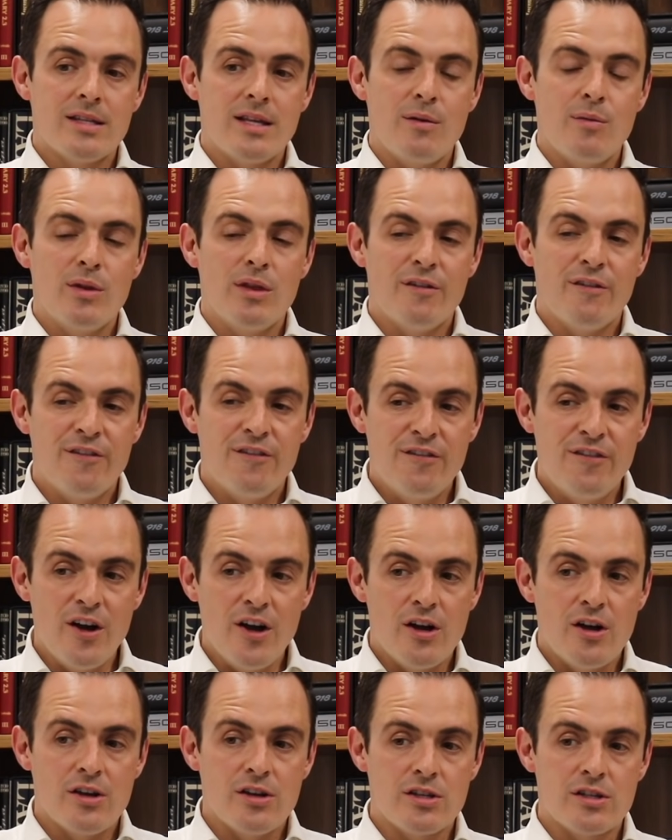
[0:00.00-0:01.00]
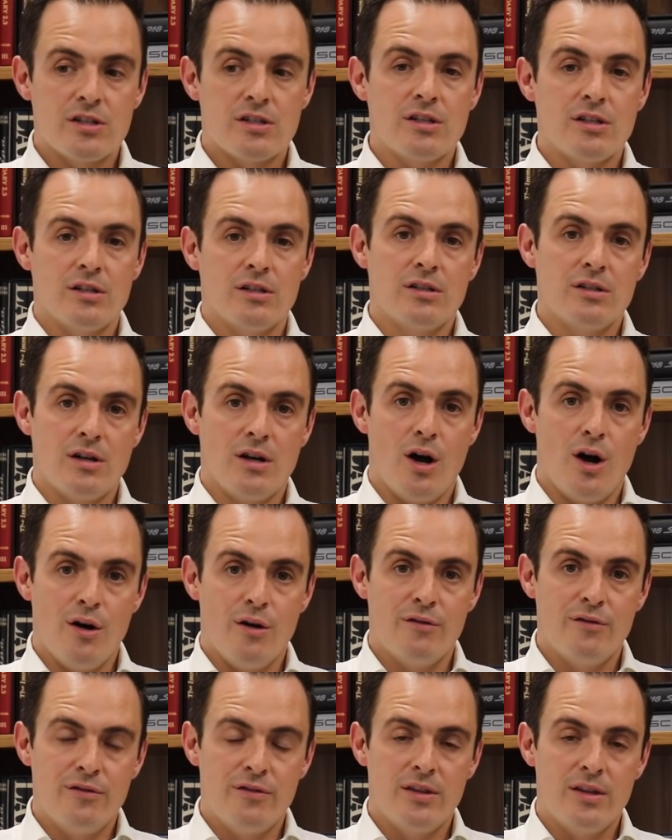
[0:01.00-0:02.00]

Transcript: They were the first of